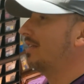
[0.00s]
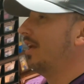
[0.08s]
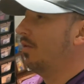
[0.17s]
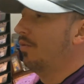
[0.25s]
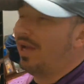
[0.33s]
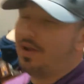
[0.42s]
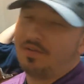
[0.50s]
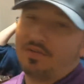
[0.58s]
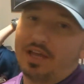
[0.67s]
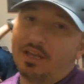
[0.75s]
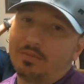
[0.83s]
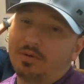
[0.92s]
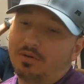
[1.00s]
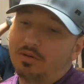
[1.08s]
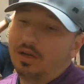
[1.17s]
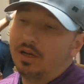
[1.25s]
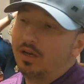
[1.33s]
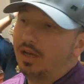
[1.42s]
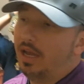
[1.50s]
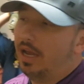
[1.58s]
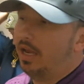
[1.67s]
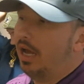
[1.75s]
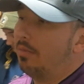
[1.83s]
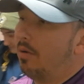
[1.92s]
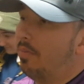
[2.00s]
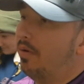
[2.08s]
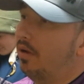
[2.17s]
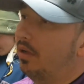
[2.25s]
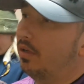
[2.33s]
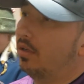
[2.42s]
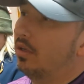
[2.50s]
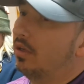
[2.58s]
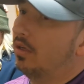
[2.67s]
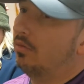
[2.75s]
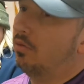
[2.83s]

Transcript: that we have available, and I'm gonna put. Uh,